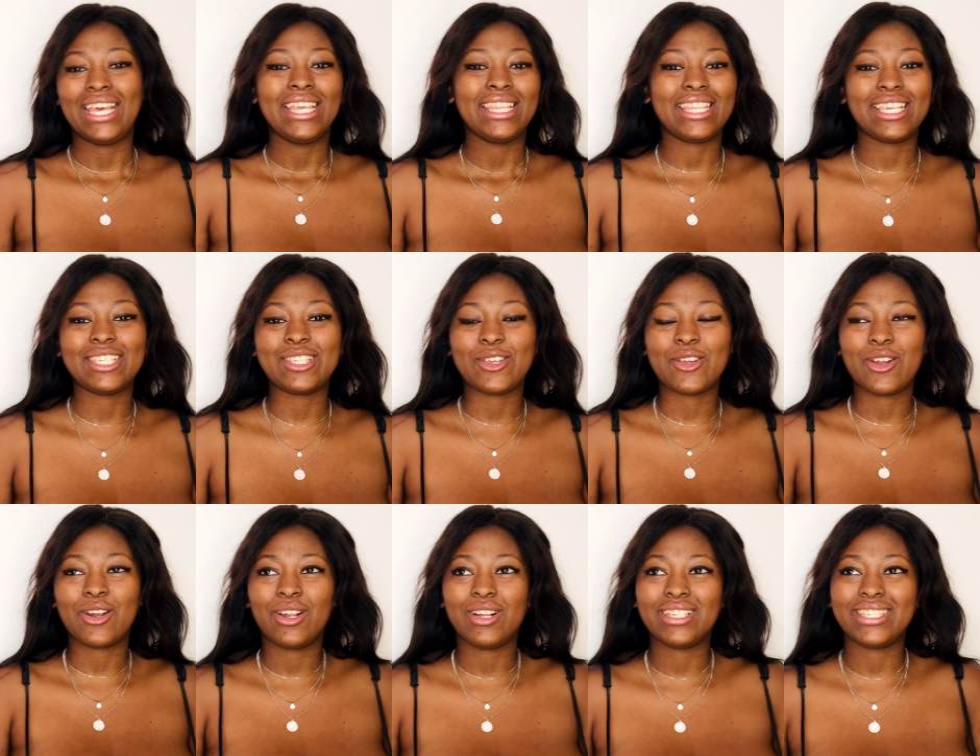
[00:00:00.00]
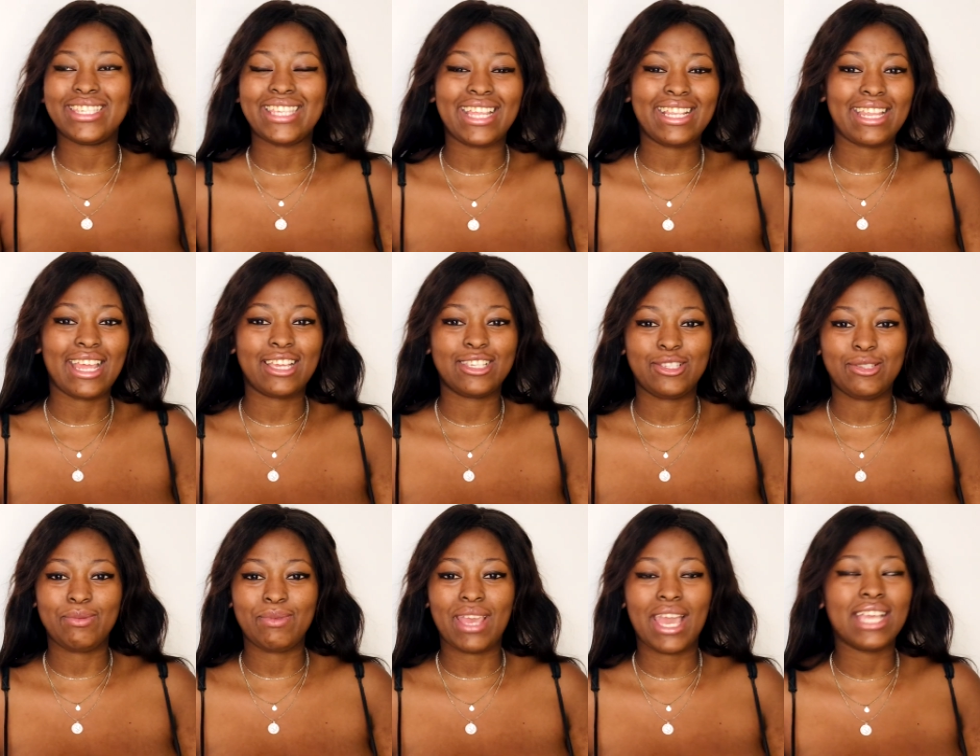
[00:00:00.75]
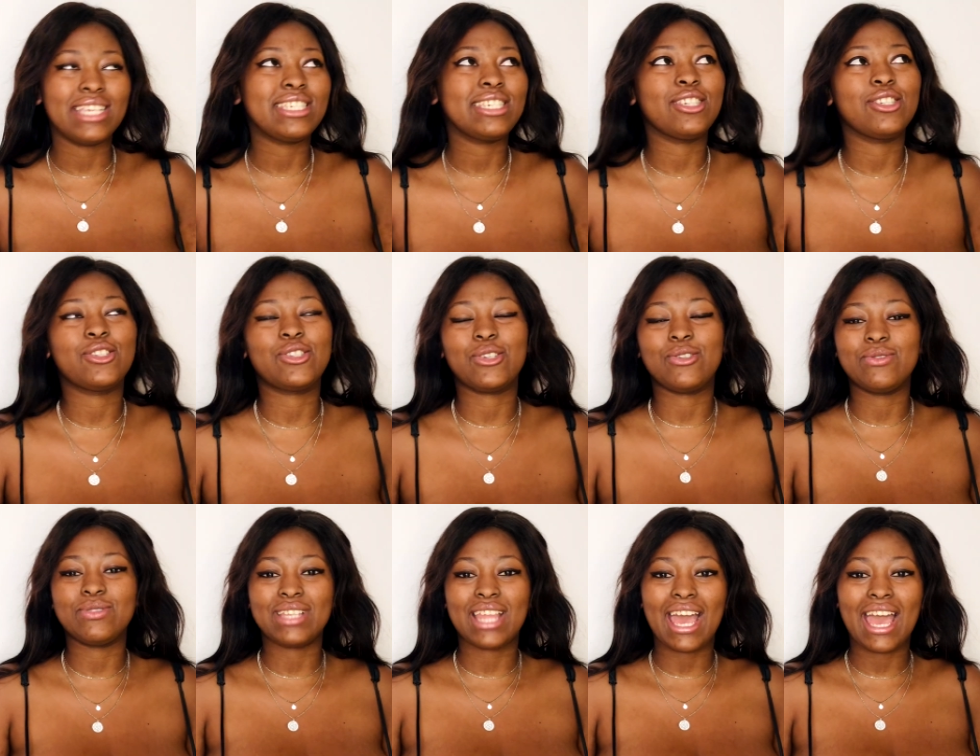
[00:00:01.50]
this girl sat next to me and she's
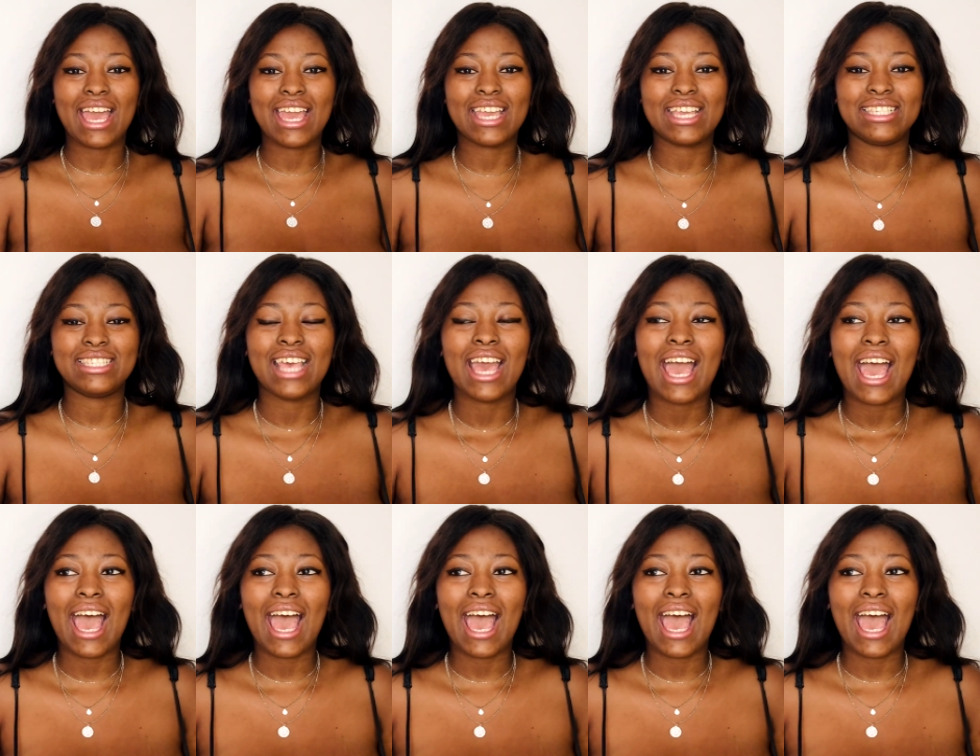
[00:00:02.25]
so nice.